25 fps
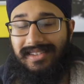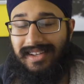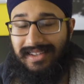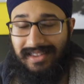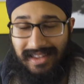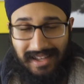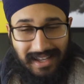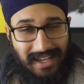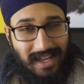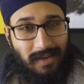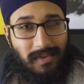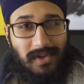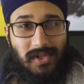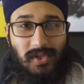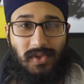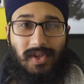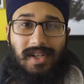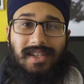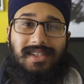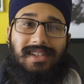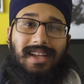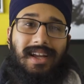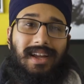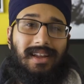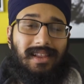their chemistry
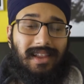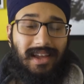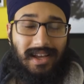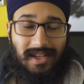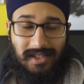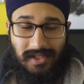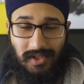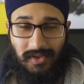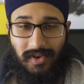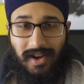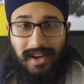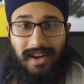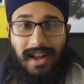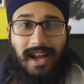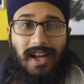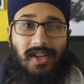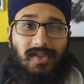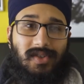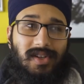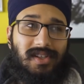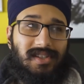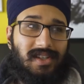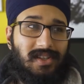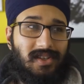is there. Leia's a great actress.